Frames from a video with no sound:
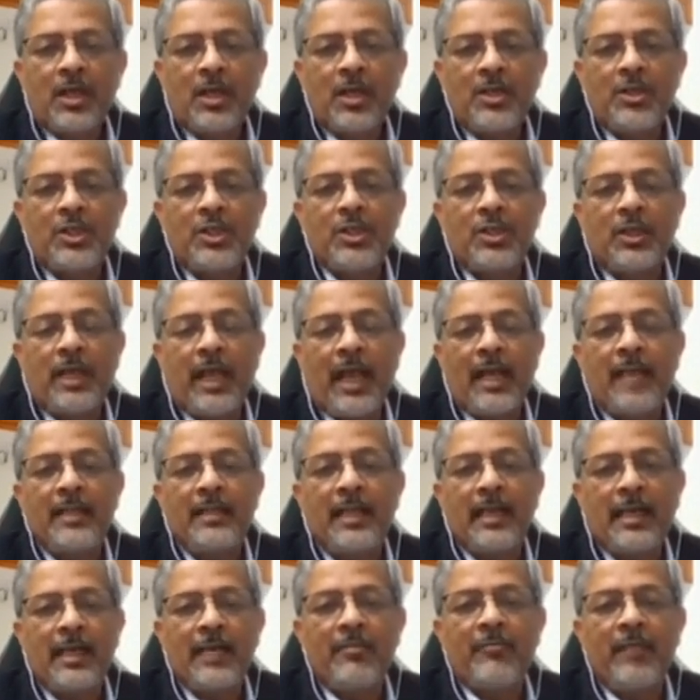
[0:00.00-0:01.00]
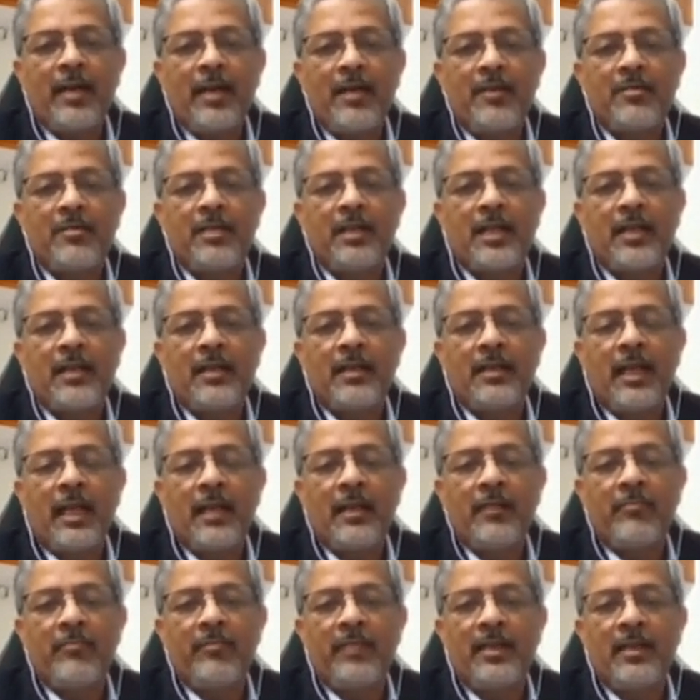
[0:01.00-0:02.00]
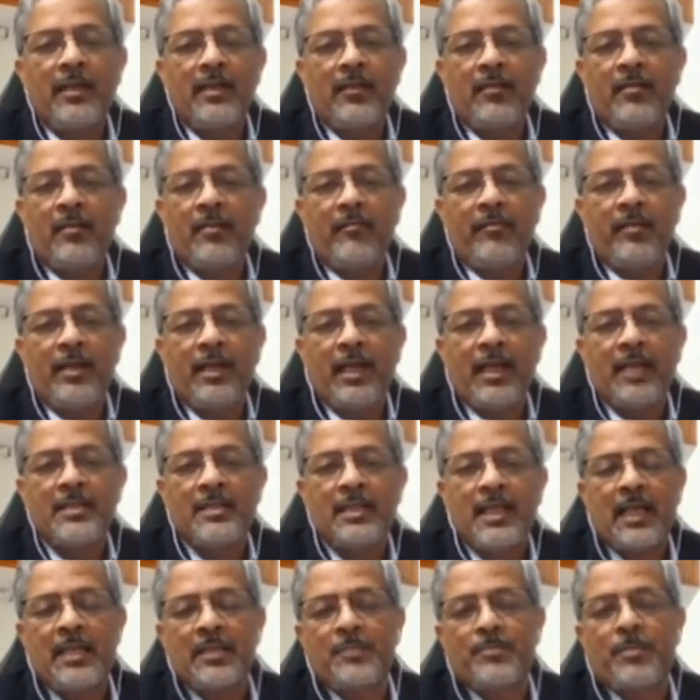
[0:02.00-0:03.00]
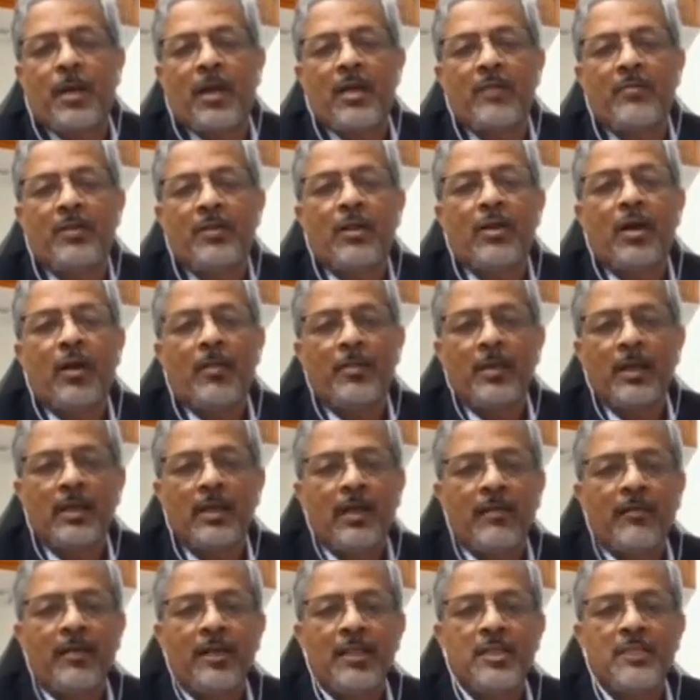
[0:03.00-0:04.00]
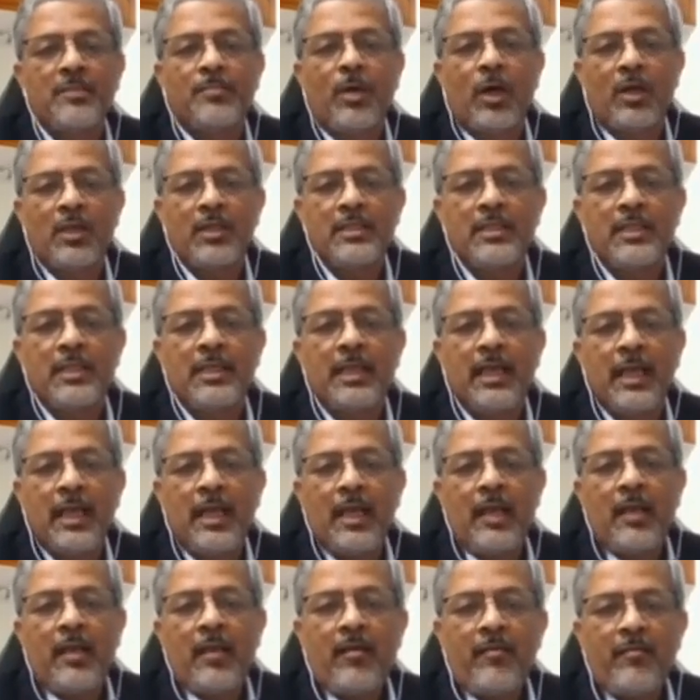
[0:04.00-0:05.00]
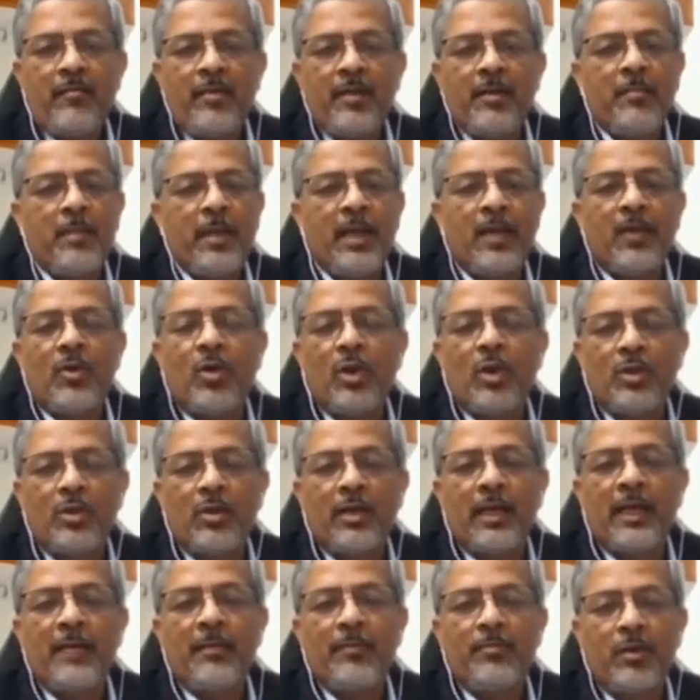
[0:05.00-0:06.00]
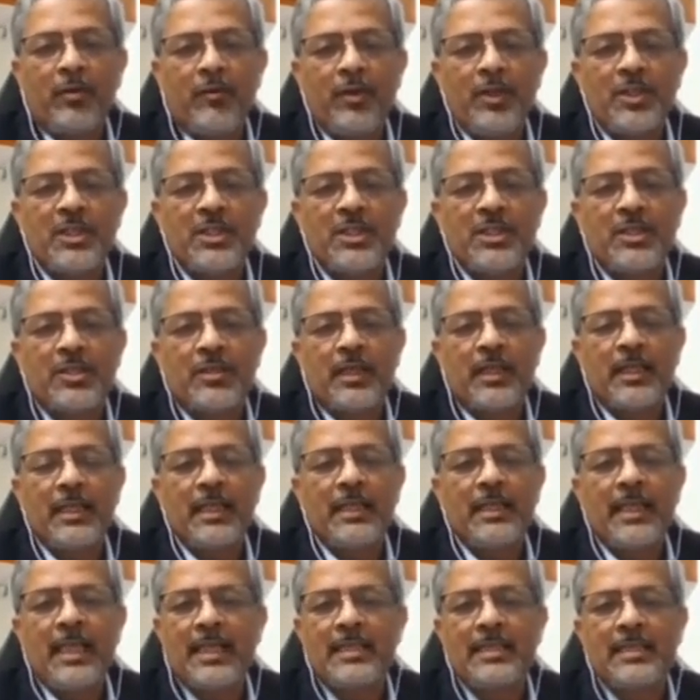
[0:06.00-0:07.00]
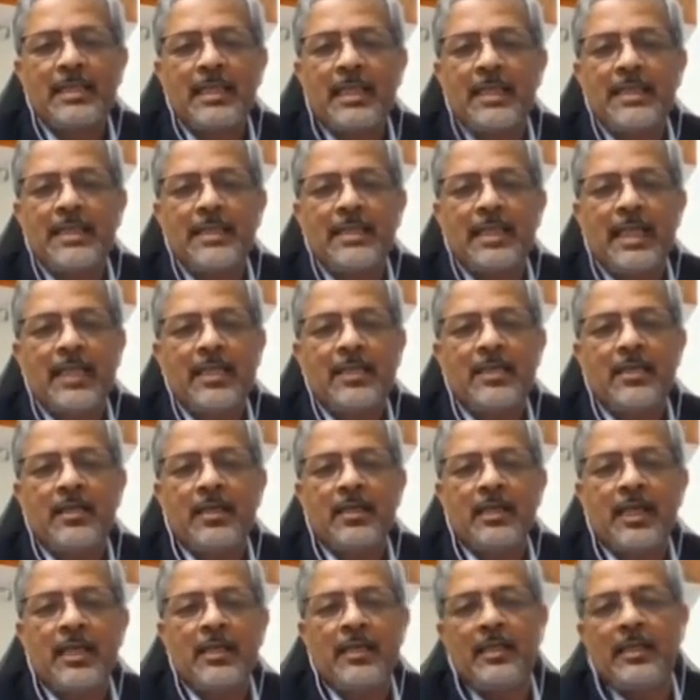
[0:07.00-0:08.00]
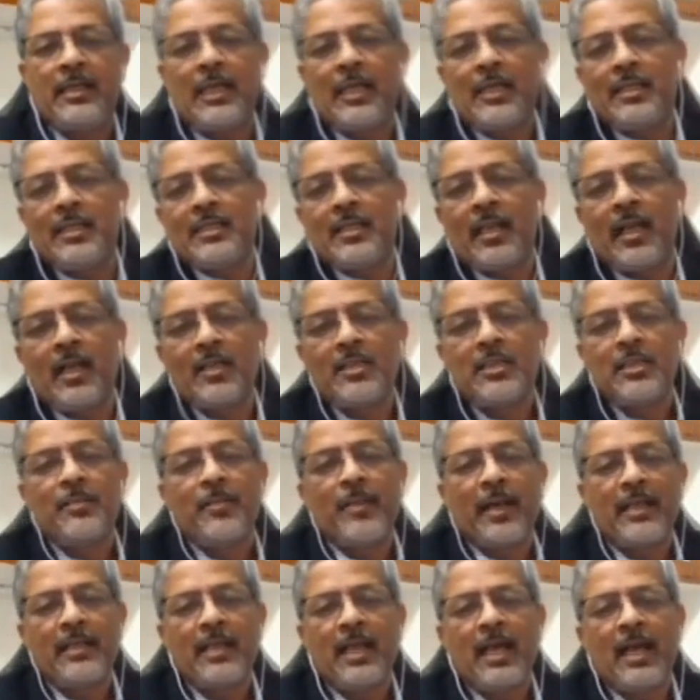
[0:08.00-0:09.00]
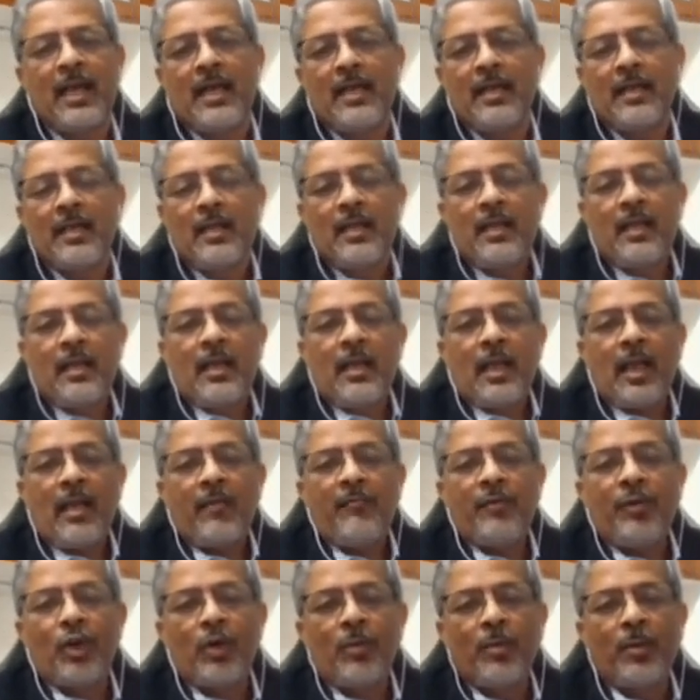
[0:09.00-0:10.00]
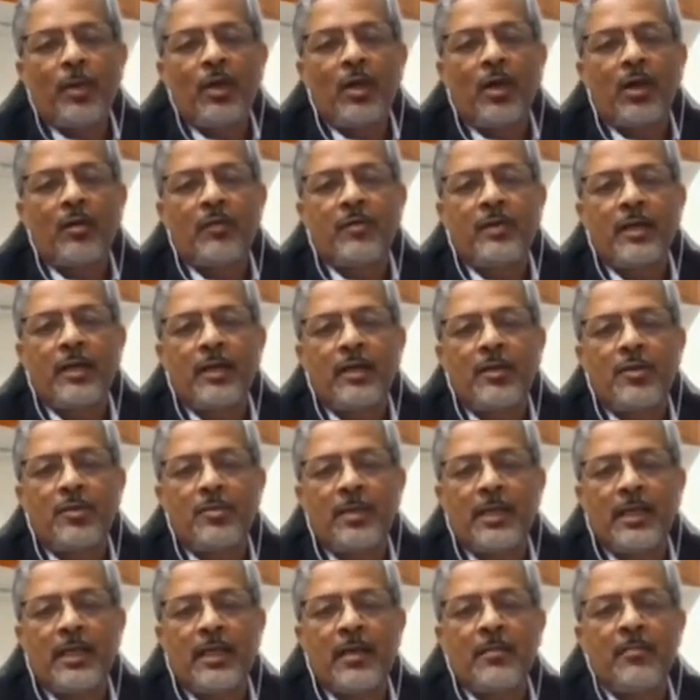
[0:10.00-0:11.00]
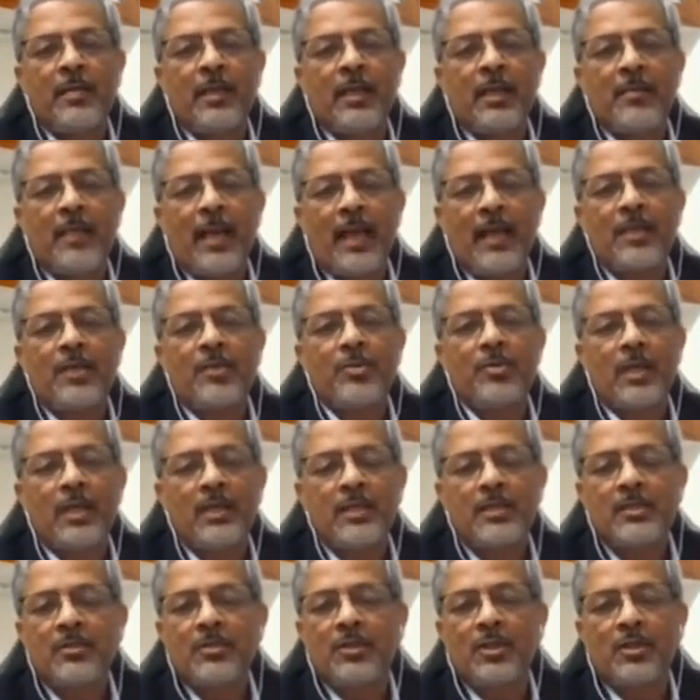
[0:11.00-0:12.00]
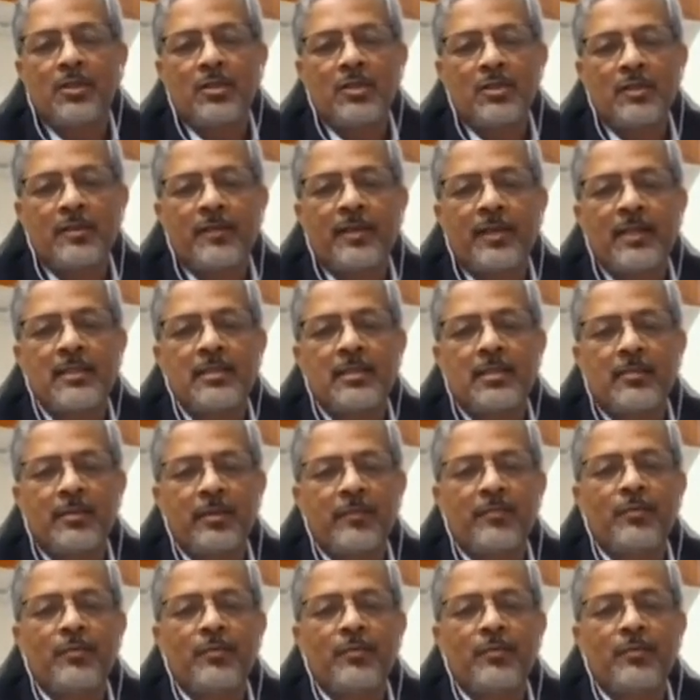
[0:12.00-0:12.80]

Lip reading: you carry that inventory, and we as part of a corporate governance policy, we make all the right provisions. So I think is led largely by that, and we hope a lot of it to be coming back to us over the course of the next couple of